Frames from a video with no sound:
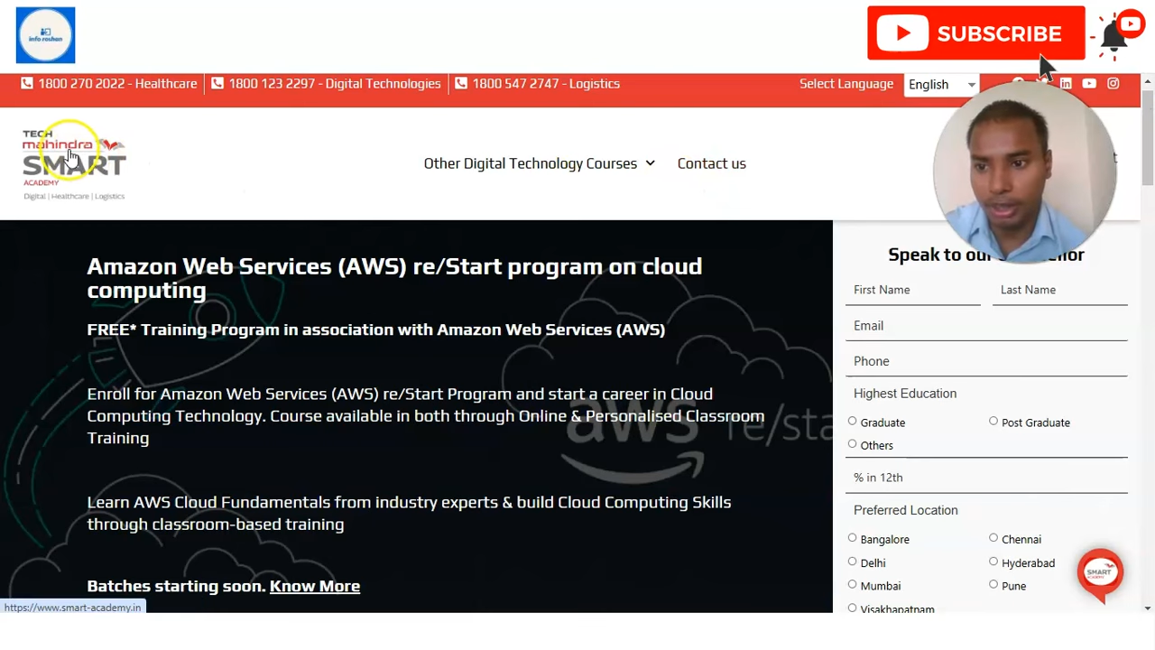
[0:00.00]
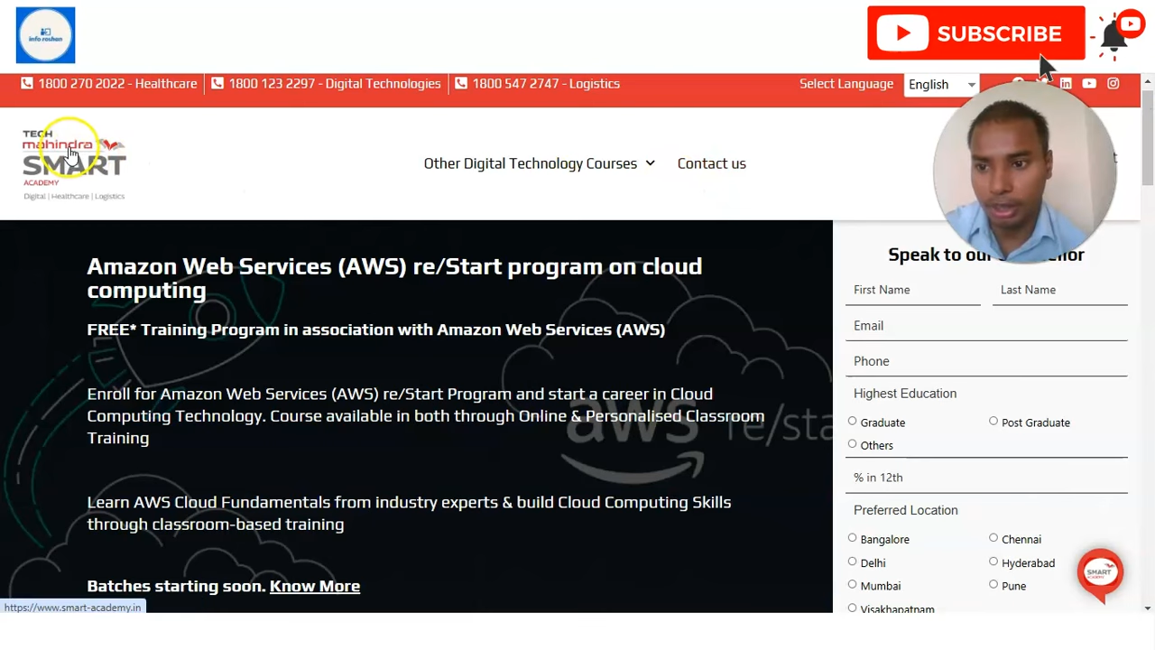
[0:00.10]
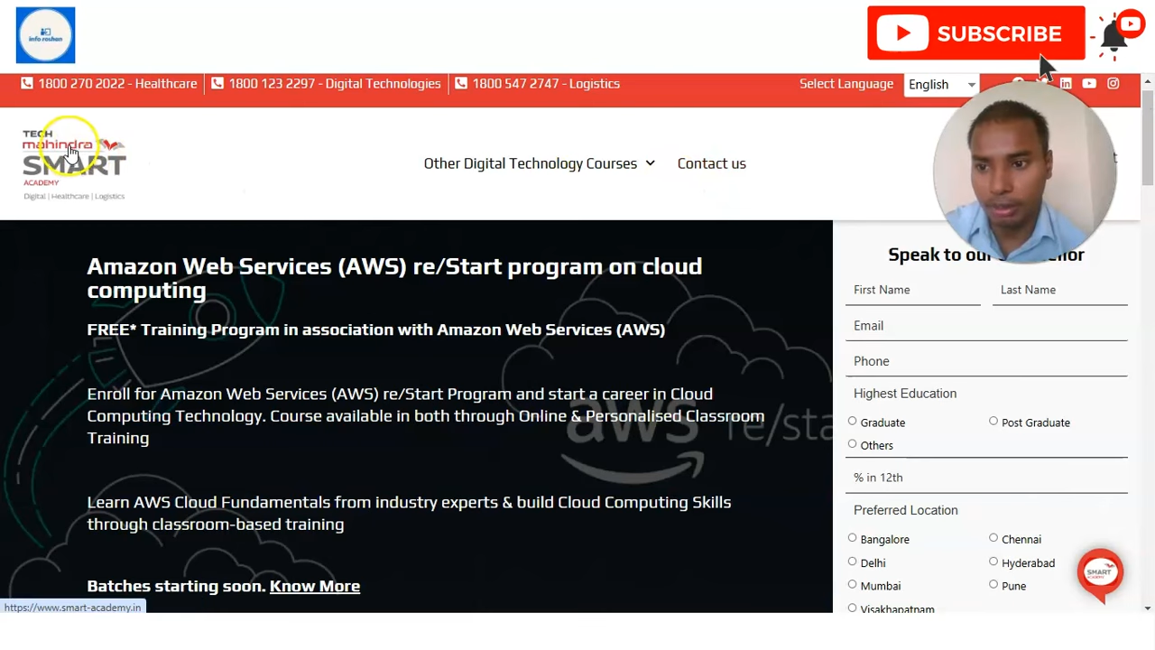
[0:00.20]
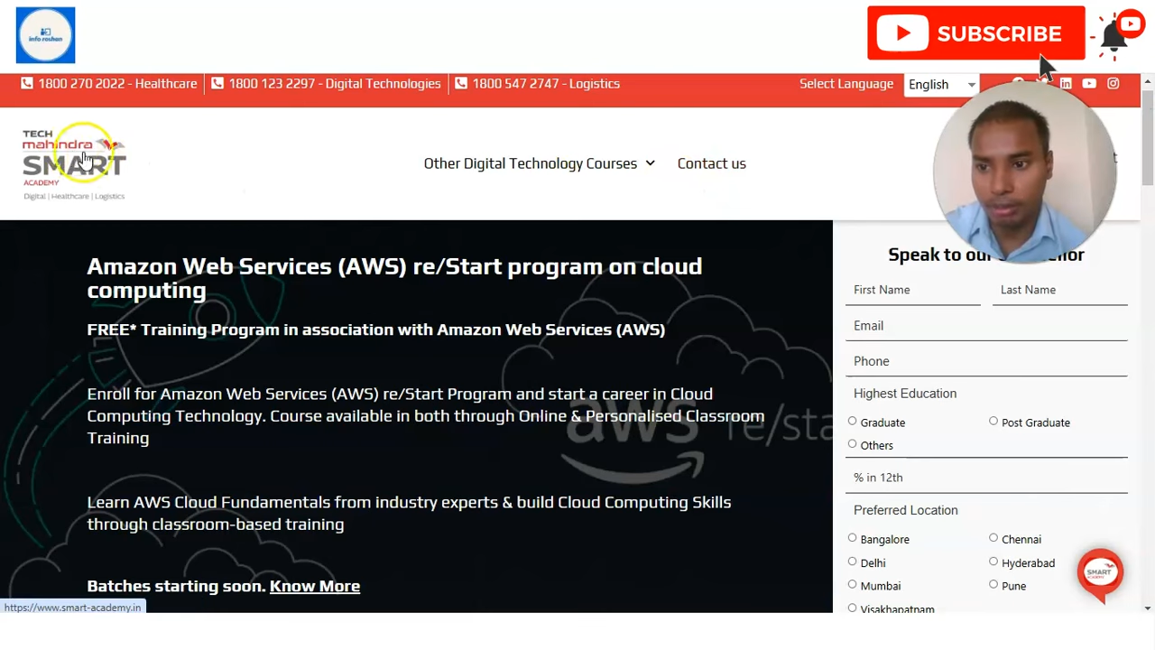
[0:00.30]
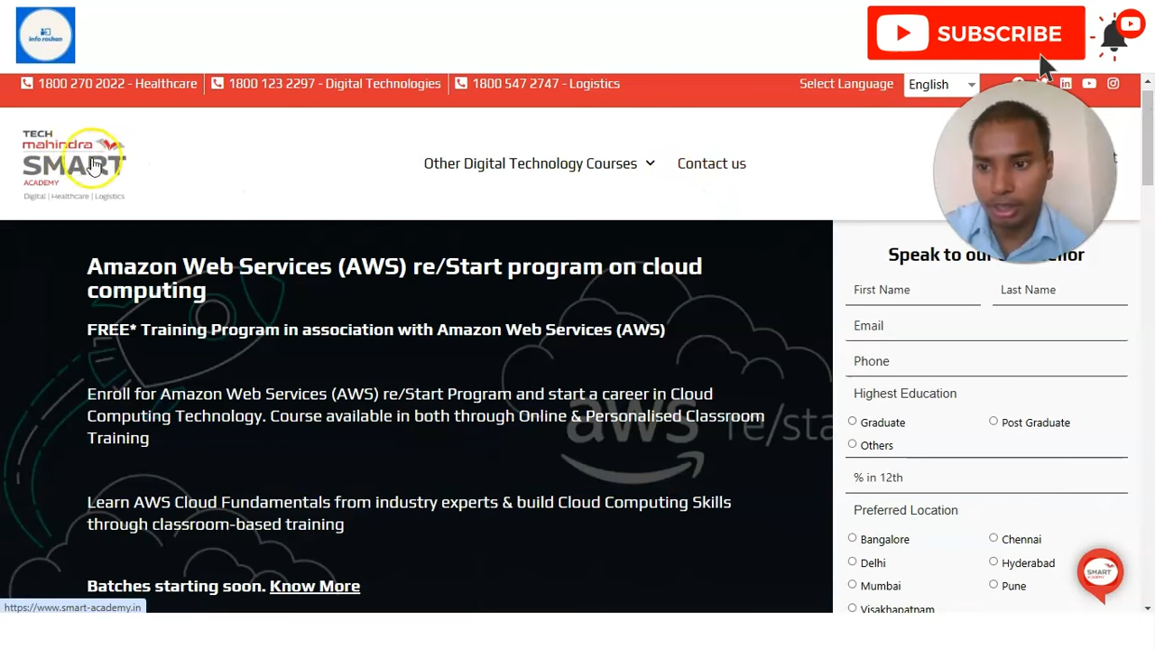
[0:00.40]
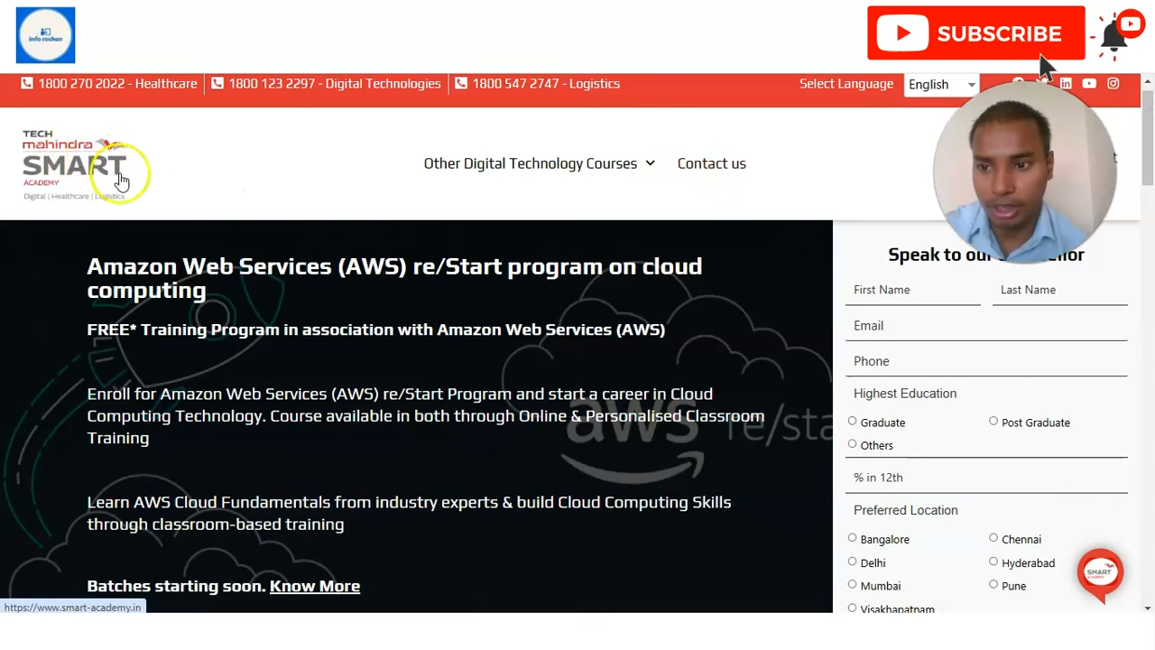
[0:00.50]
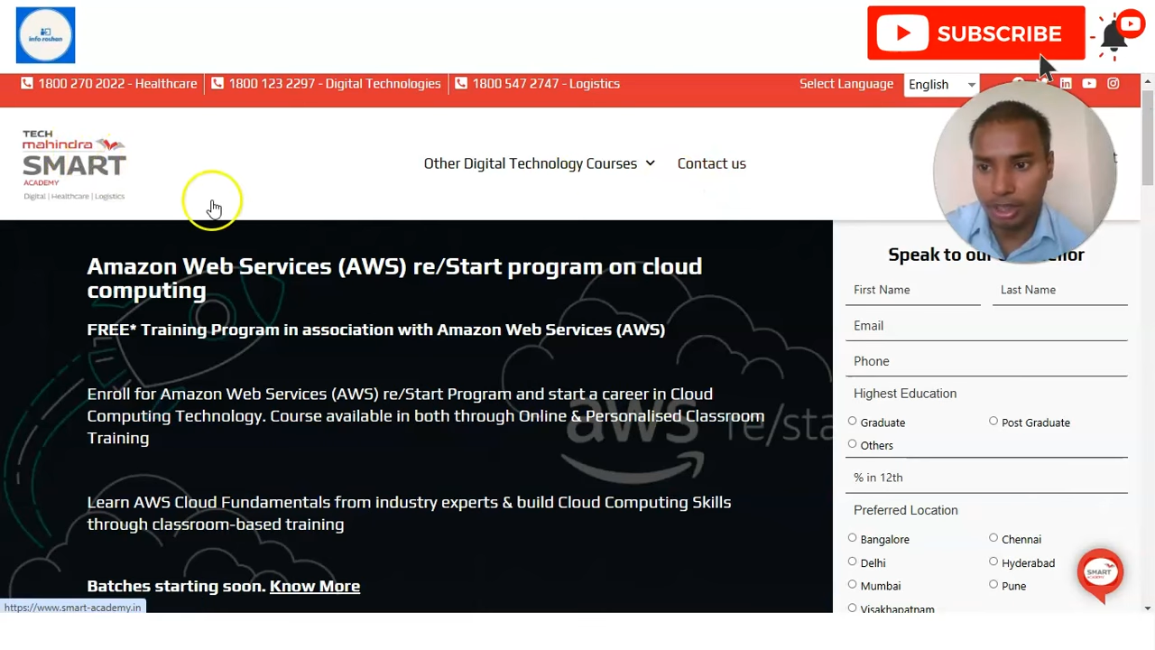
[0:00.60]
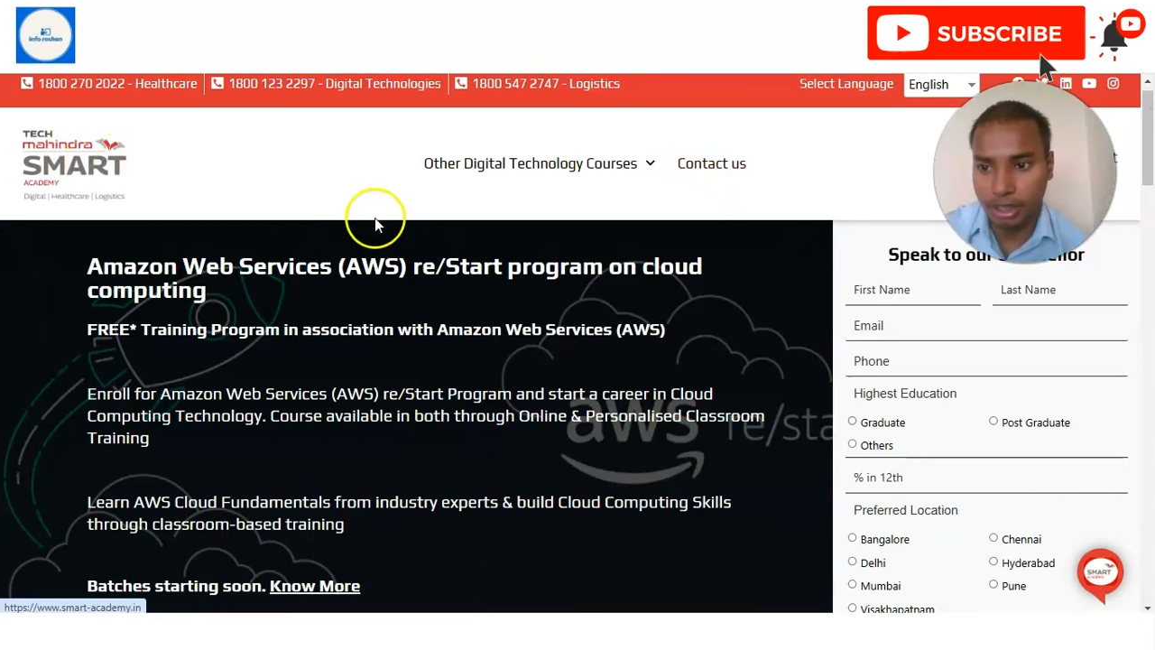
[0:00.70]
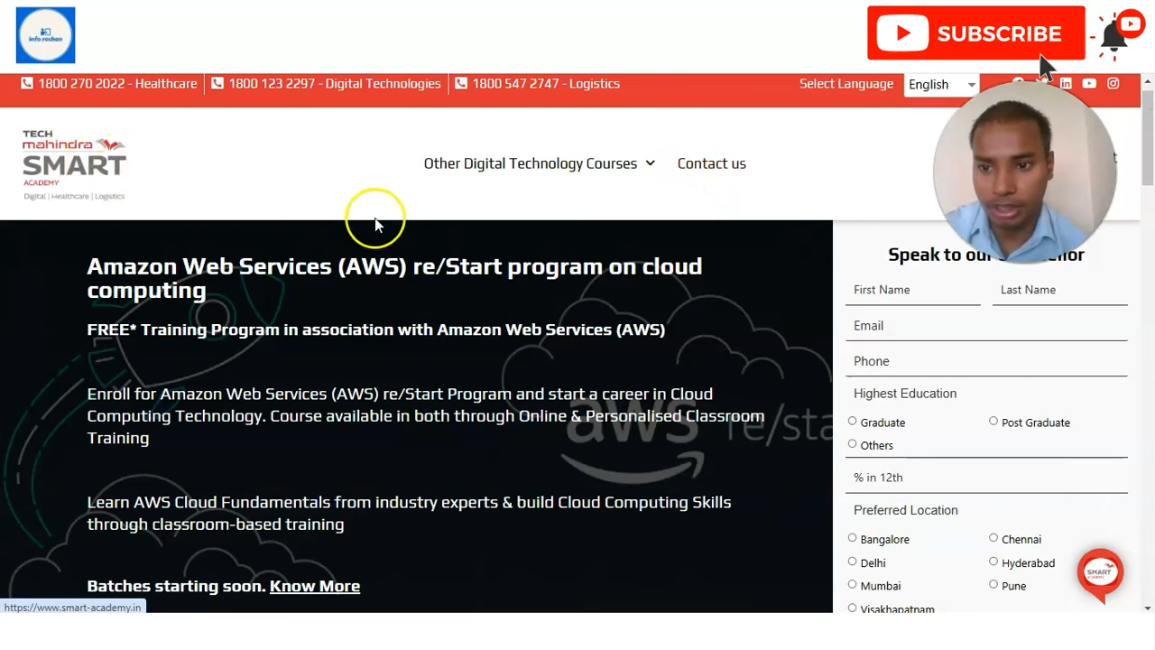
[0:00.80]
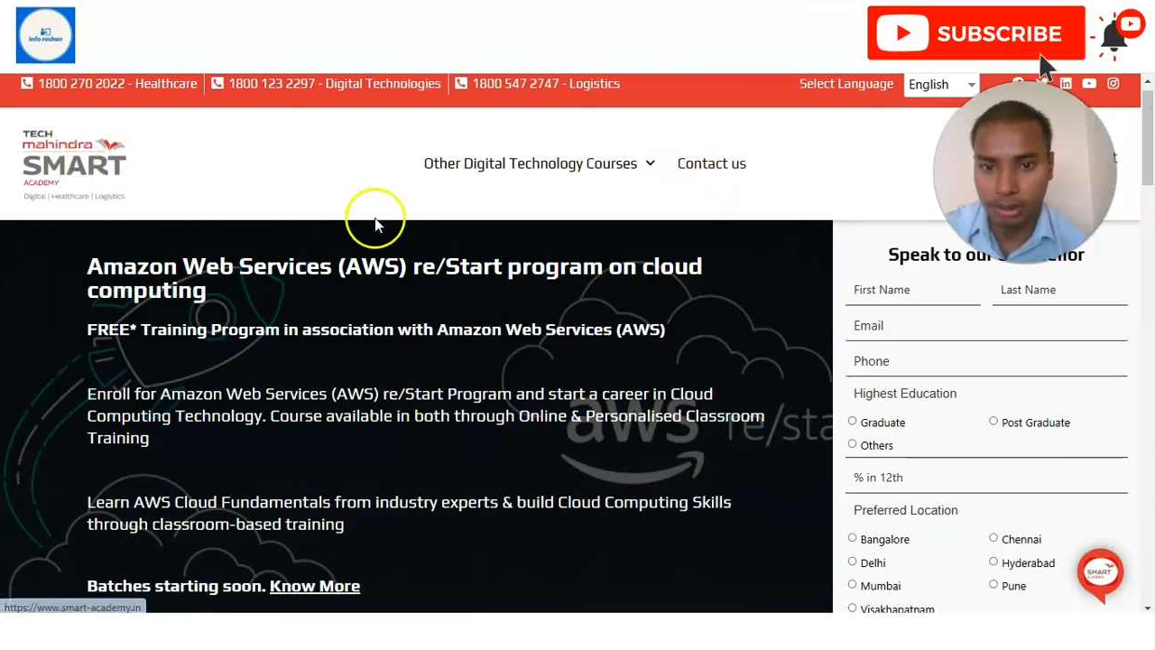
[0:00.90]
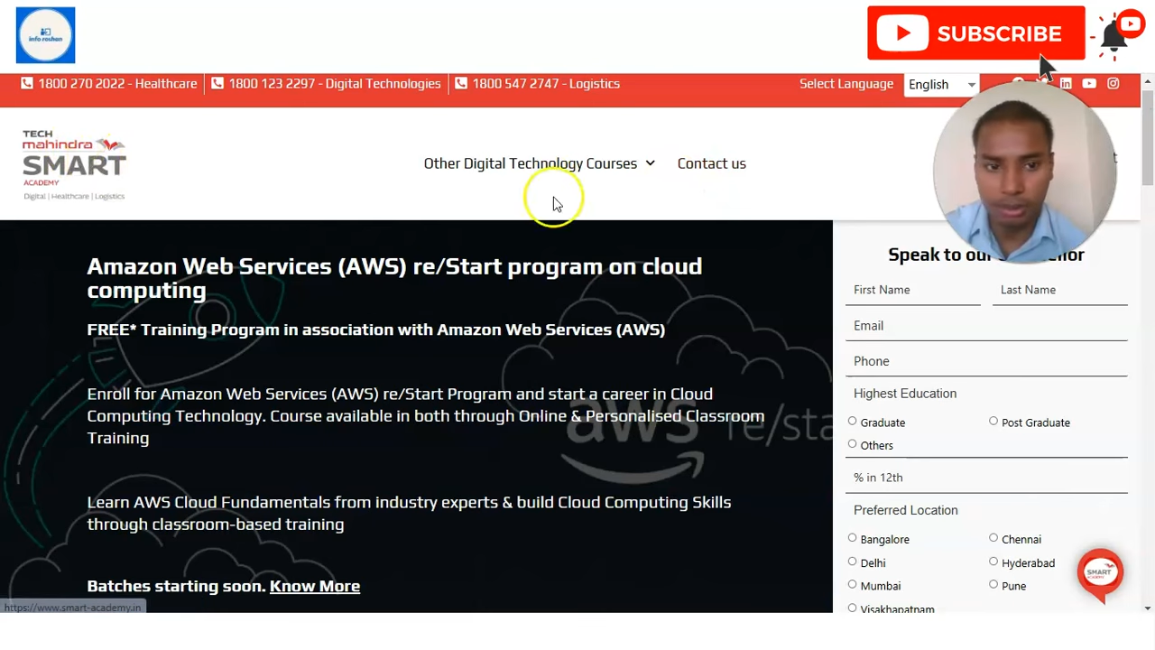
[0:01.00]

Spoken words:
Mahindra is given.